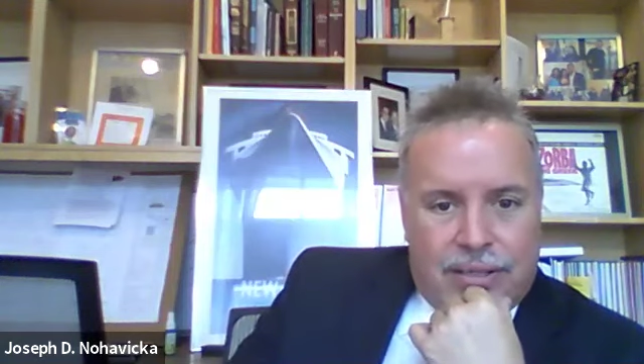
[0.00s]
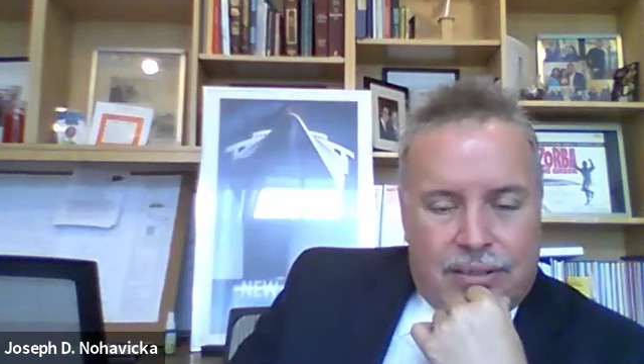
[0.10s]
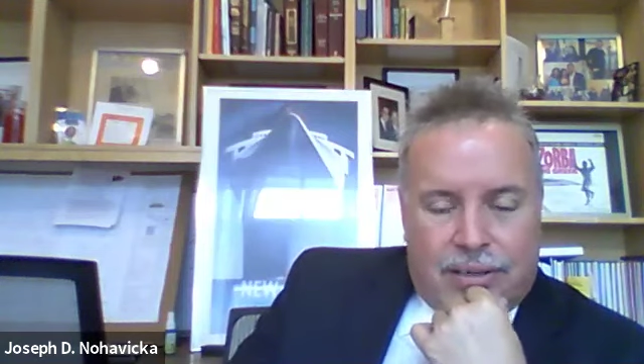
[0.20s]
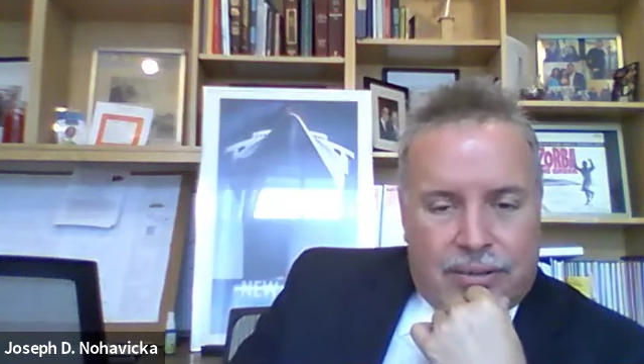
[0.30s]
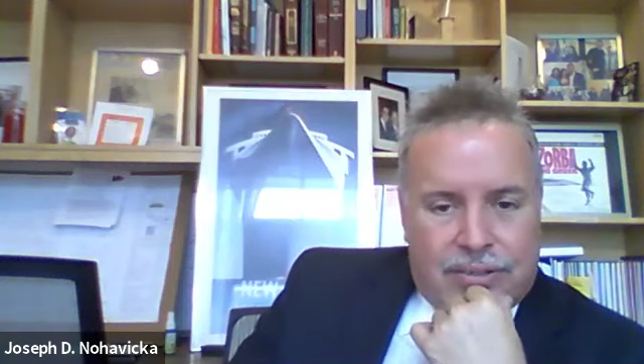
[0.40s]

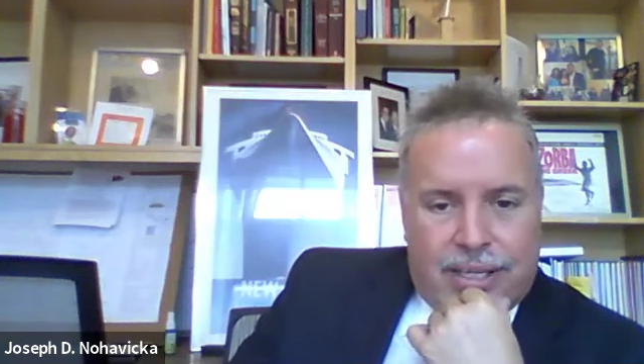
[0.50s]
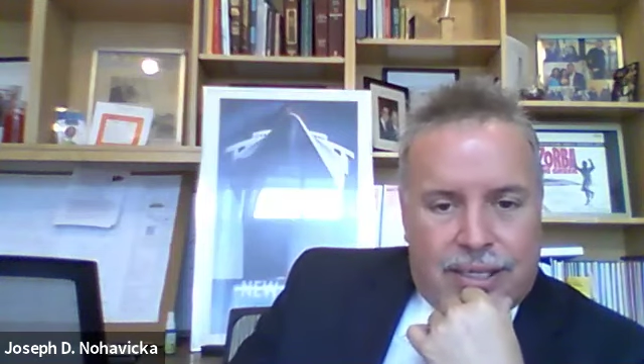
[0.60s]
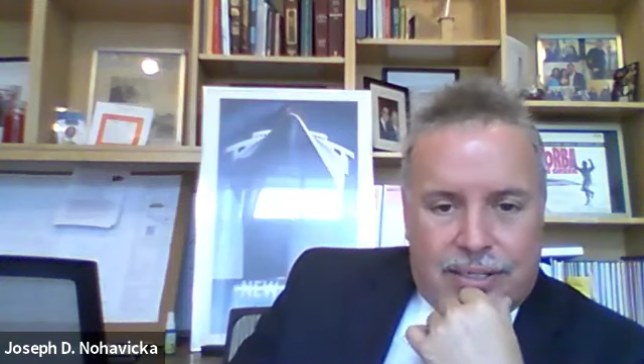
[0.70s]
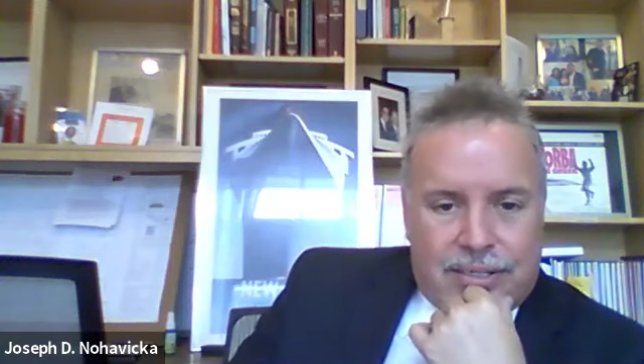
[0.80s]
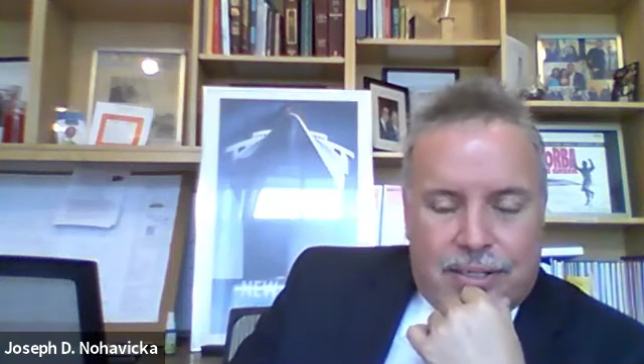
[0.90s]
It's
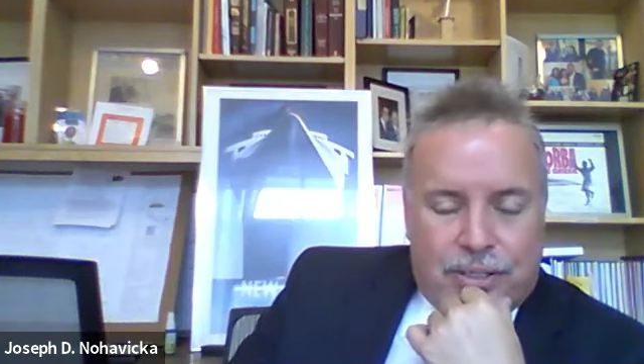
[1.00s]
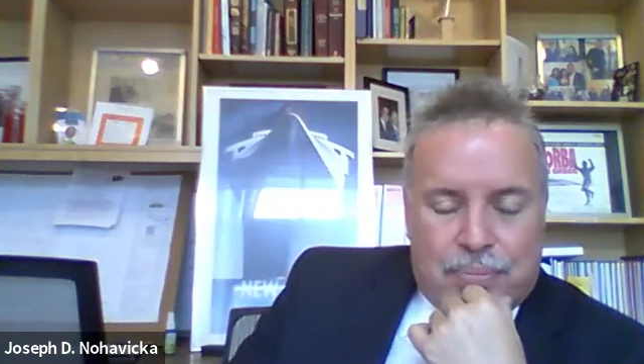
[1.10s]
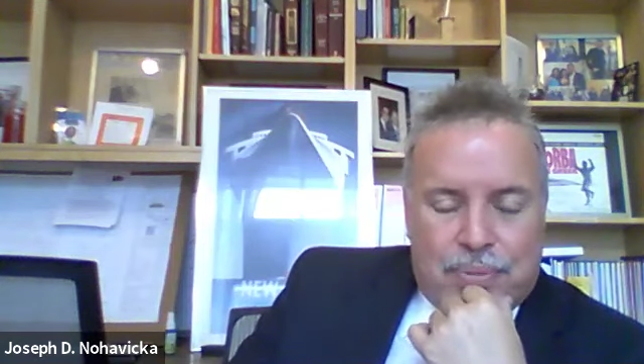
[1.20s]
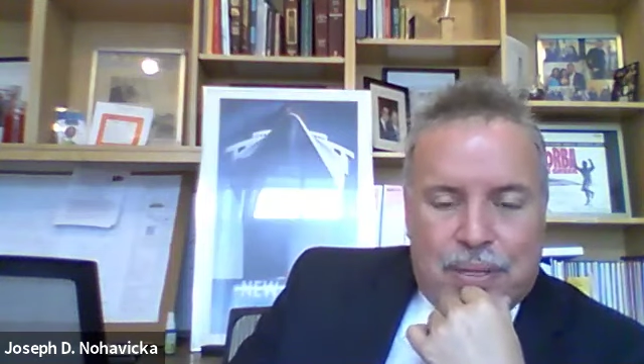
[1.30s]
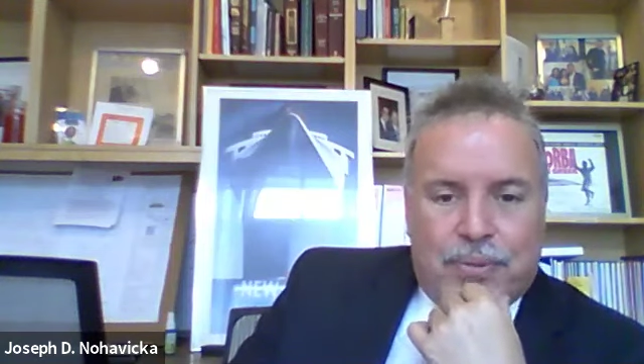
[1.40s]
like,
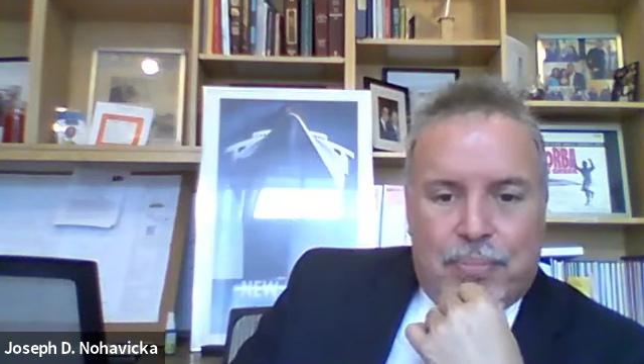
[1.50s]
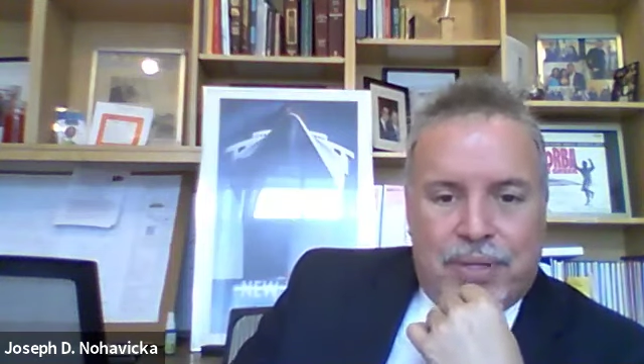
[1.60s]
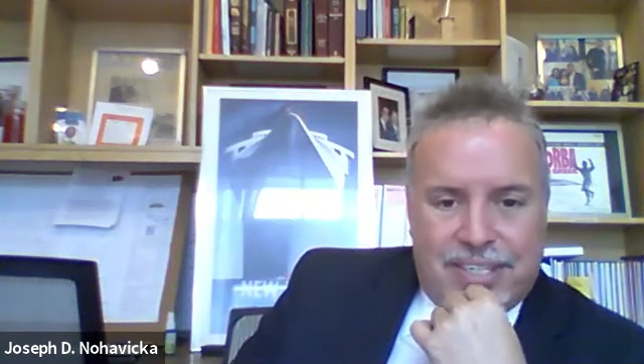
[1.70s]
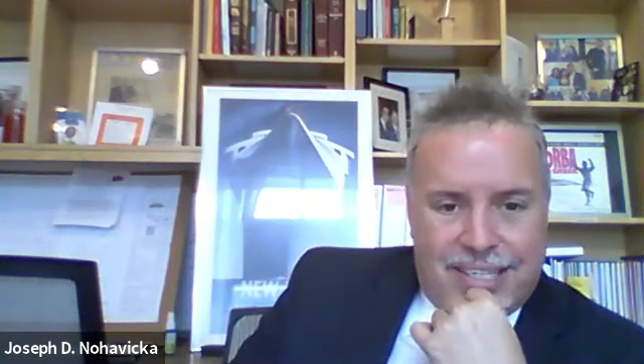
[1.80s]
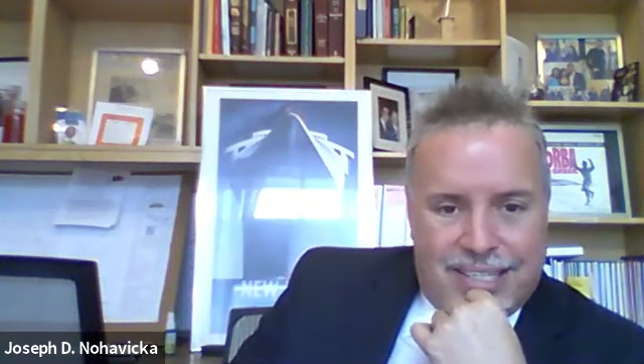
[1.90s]
look, people are
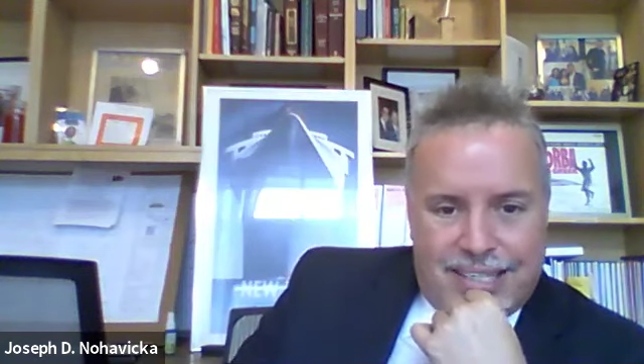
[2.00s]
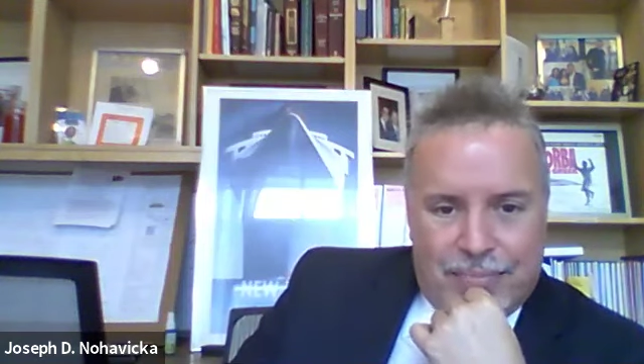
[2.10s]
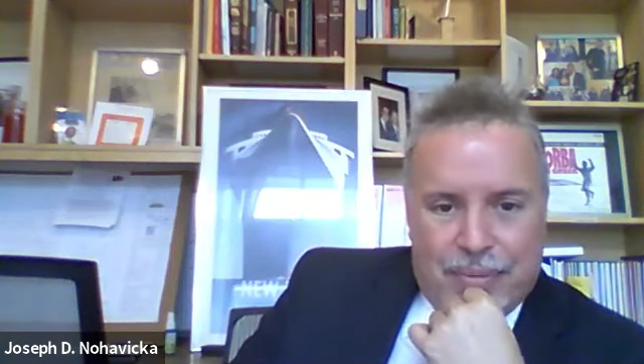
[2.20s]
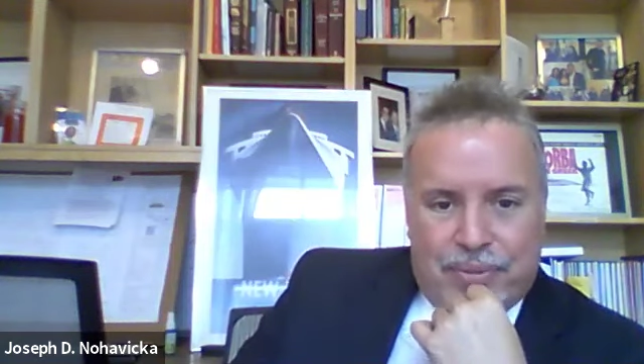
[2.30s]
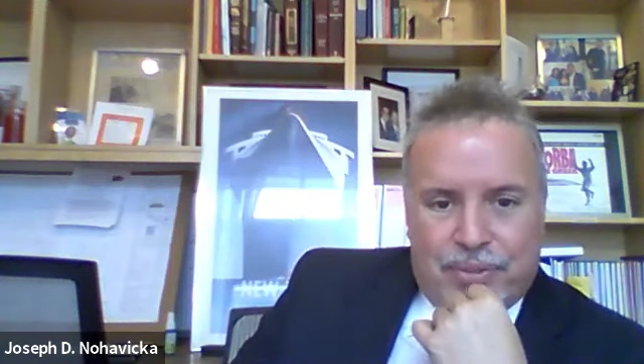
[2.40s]
busy.
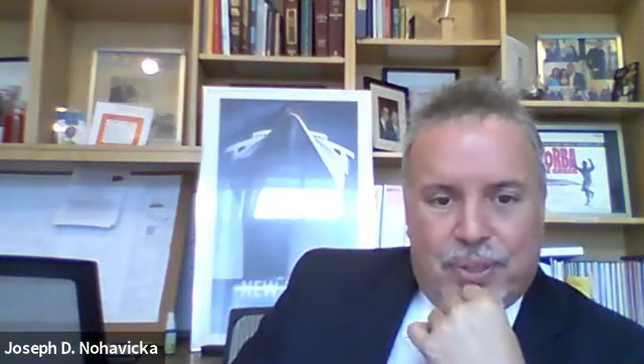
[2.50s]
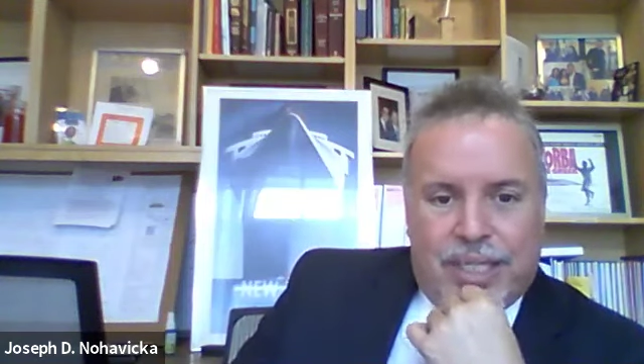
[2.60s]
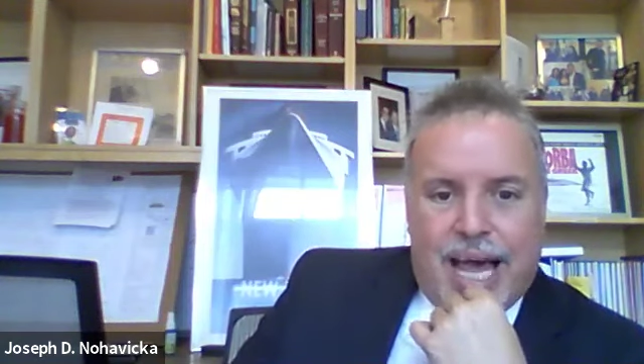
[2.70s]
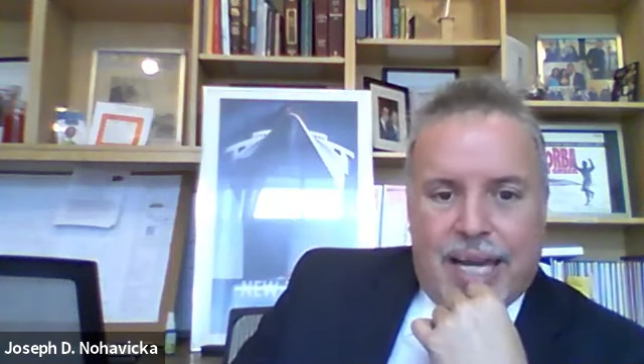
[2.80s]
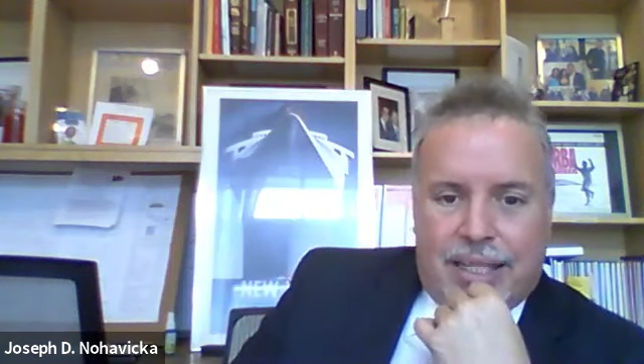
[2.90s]
People do a
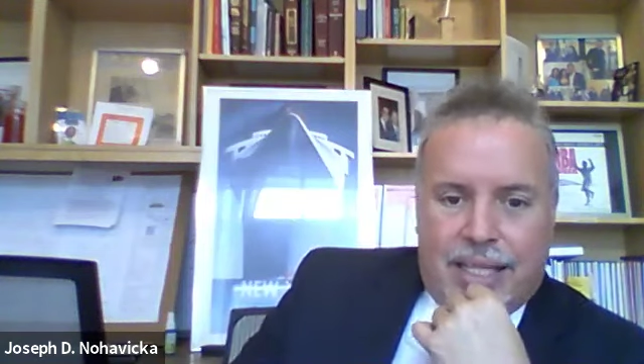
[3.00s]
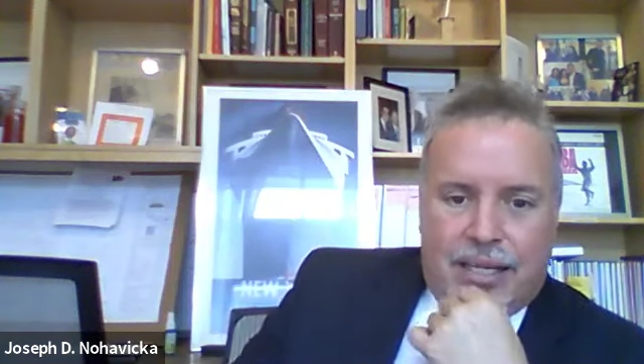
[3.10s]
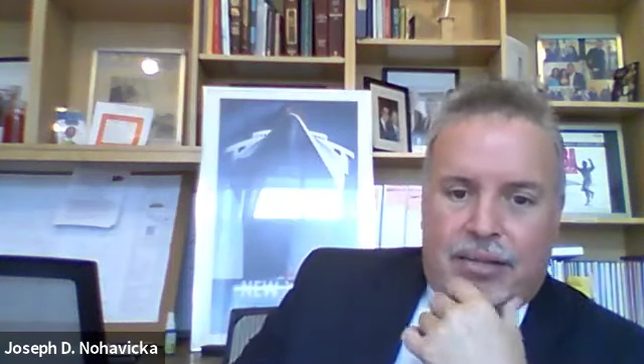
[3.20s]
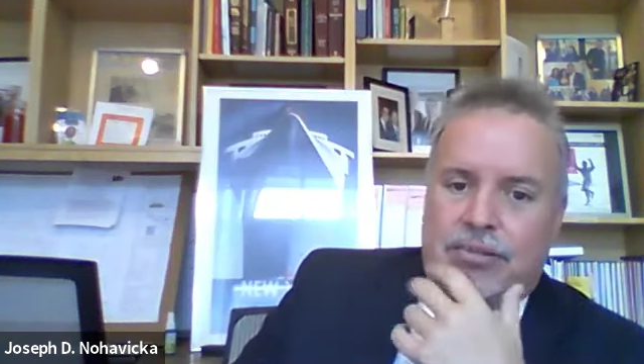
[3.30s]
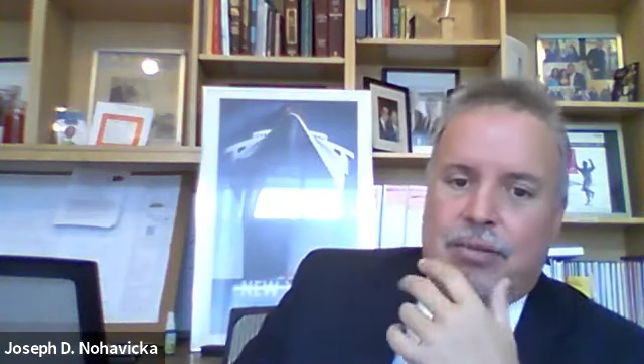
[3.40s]
lot of
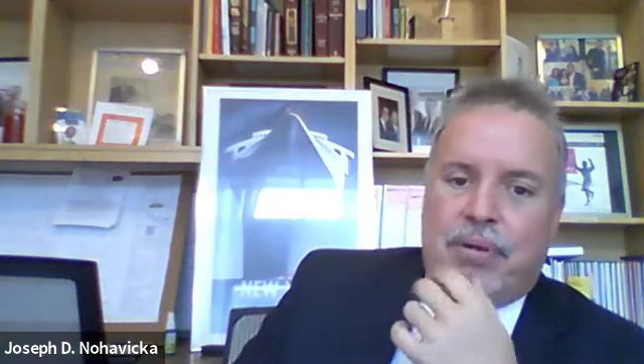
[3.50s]
things